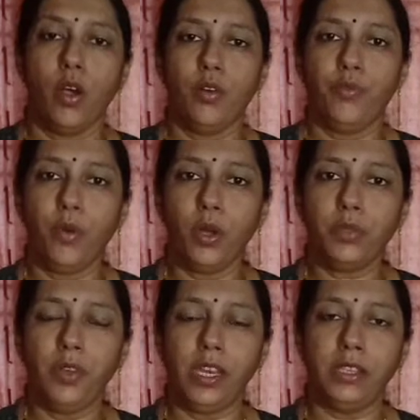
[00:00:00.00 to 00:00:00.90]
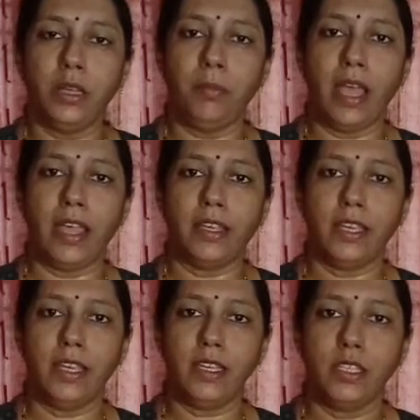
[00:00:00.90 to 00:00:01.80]
Fourth fill in the blank
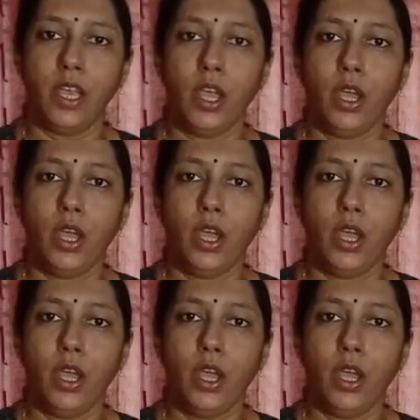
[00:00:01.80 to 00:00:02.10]
is: